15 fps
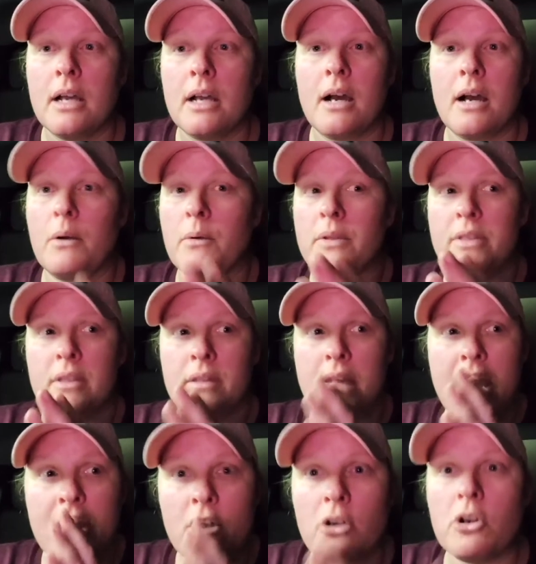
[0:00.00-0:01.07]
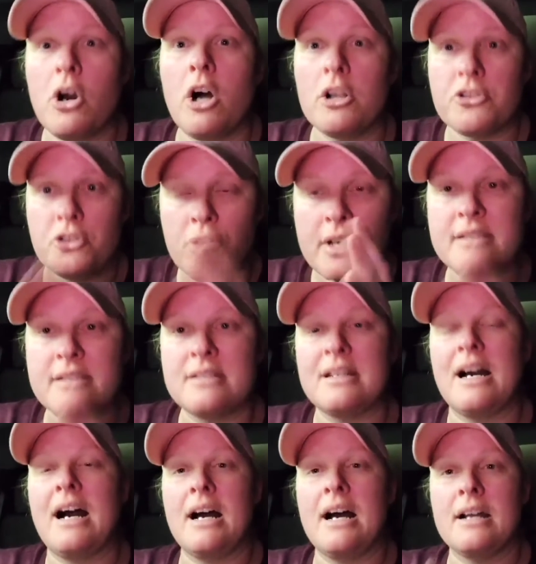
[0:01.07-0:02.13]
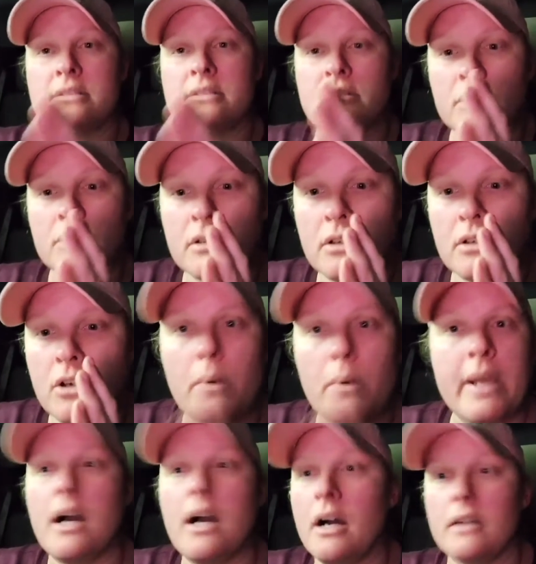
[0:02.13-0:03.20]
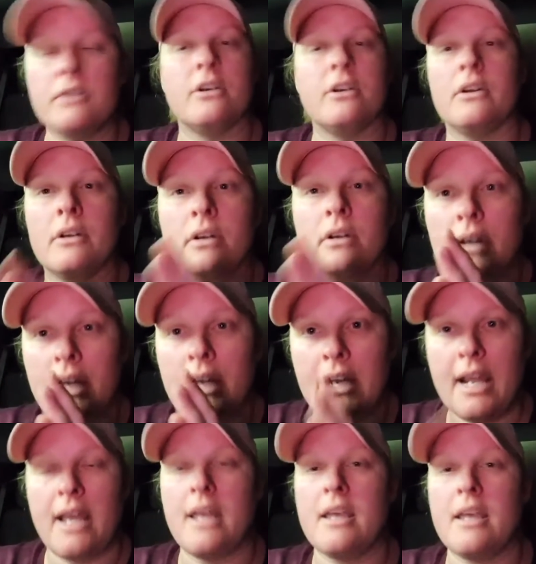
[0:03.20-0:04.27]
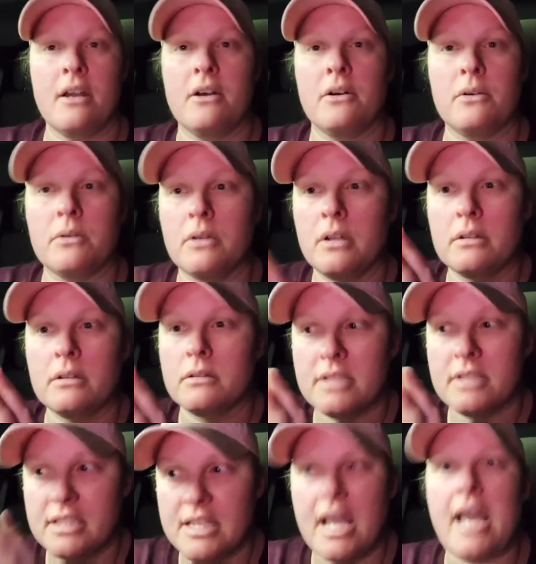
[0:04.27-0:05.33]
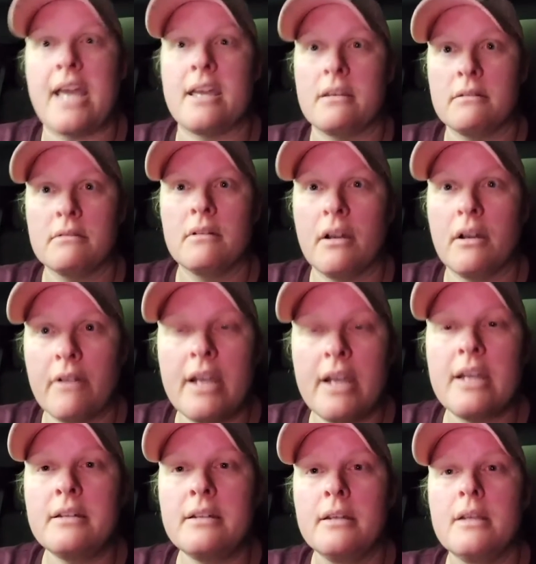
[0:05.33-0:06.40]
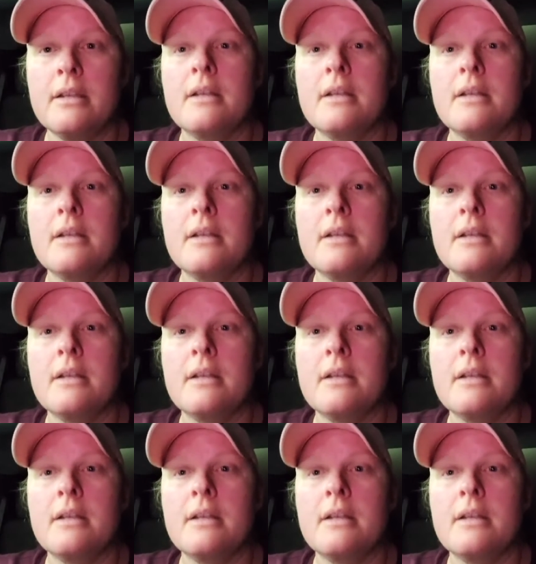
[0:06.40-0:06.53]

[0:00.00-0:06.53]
Oh, agriculture is not going under in a, you know, today. All right.